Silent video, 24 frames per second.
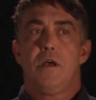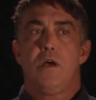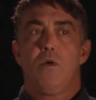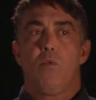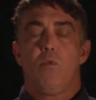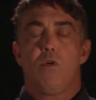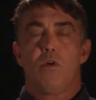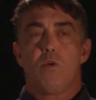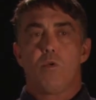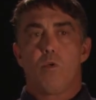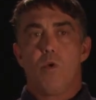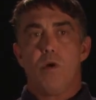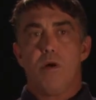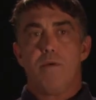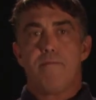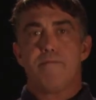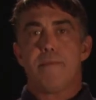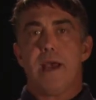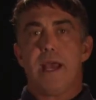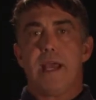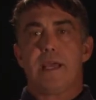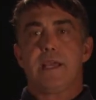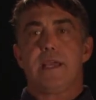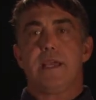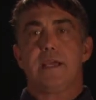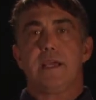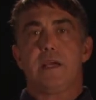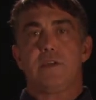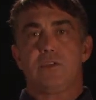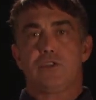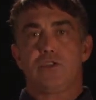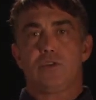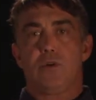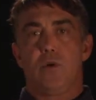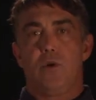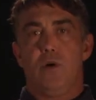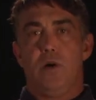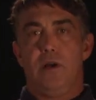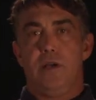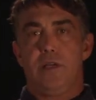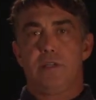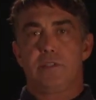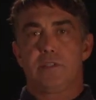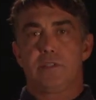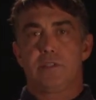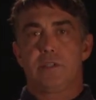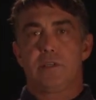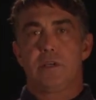where we're making a
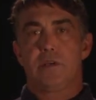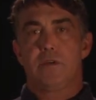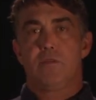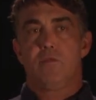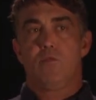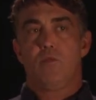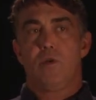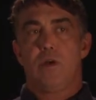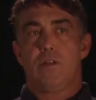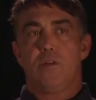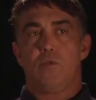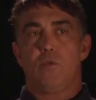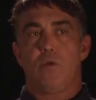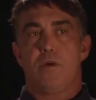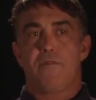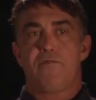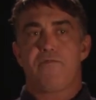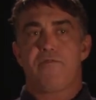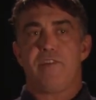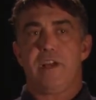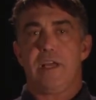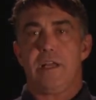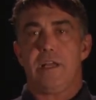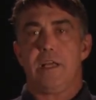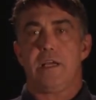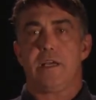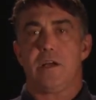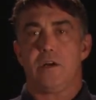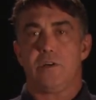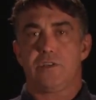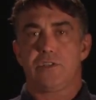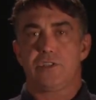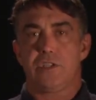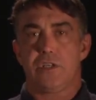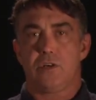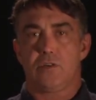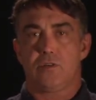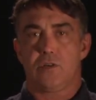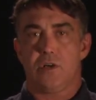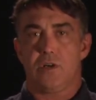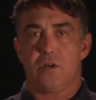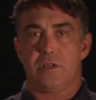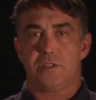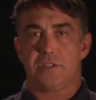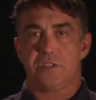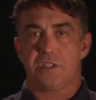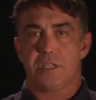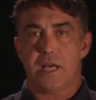choice, whether we're feeding our children
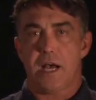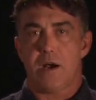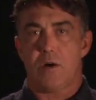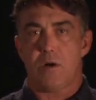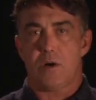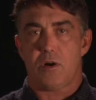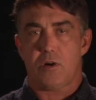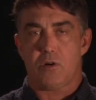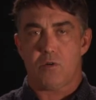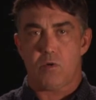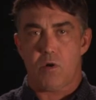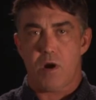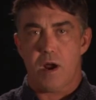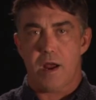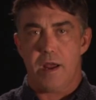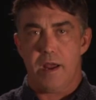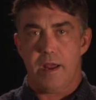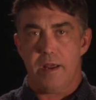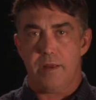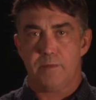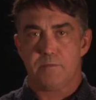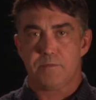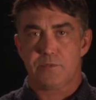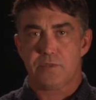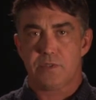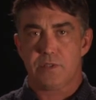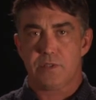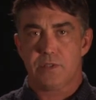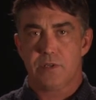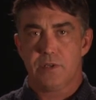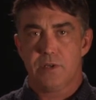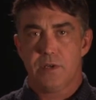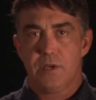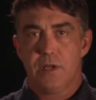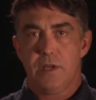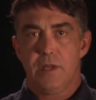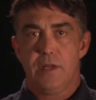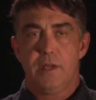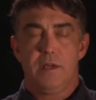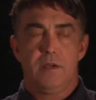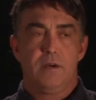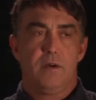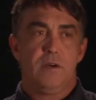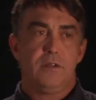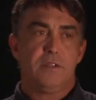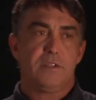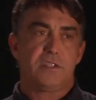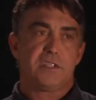on sour grapes
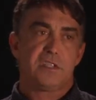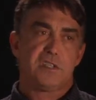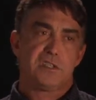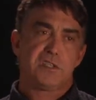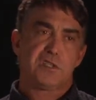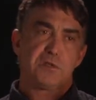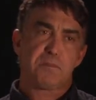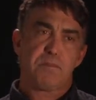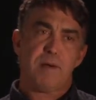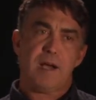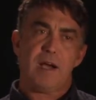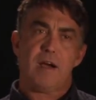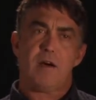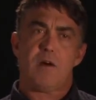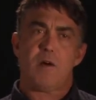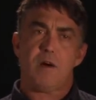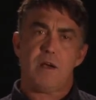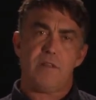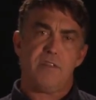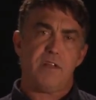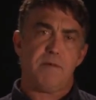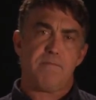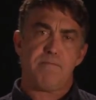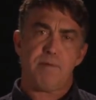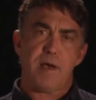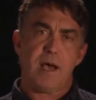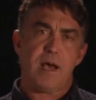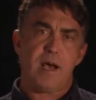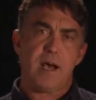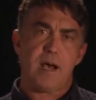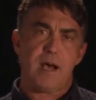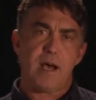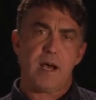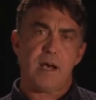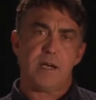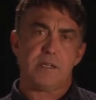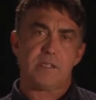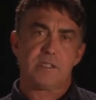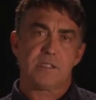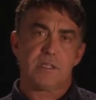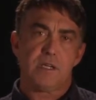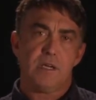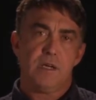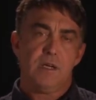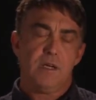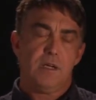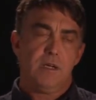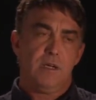or the despair of the past,
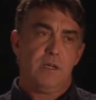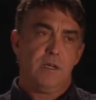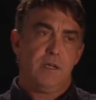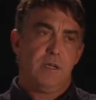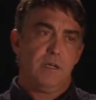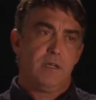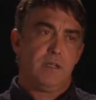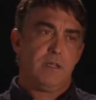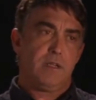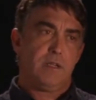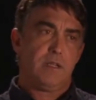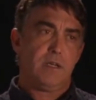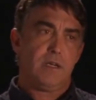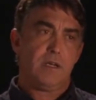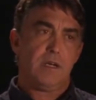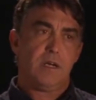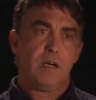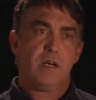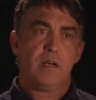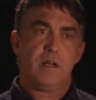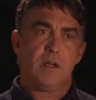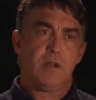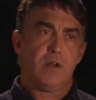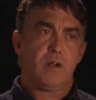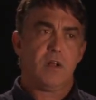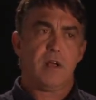the